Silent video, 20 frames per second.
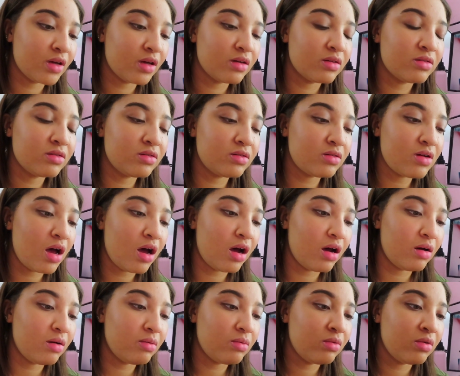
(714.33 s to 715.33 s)

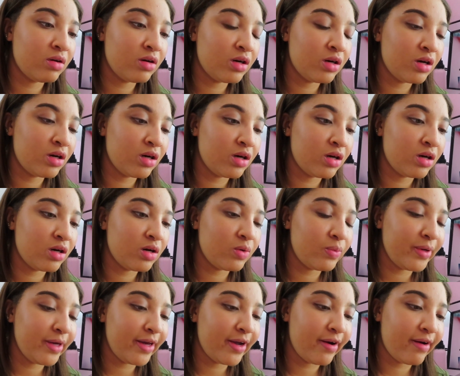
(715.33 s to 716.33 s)
So
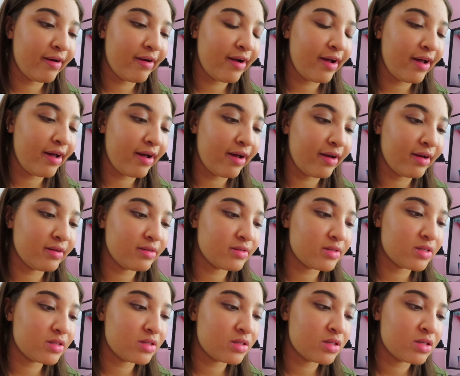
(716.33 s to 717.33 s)
we are
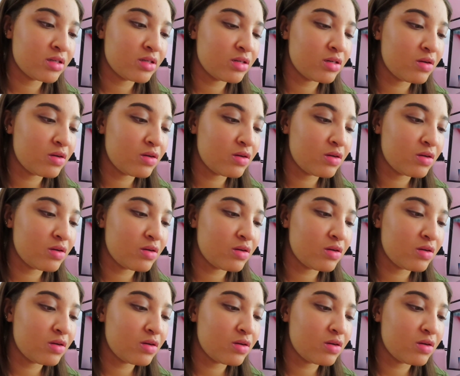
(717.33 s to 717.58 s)
at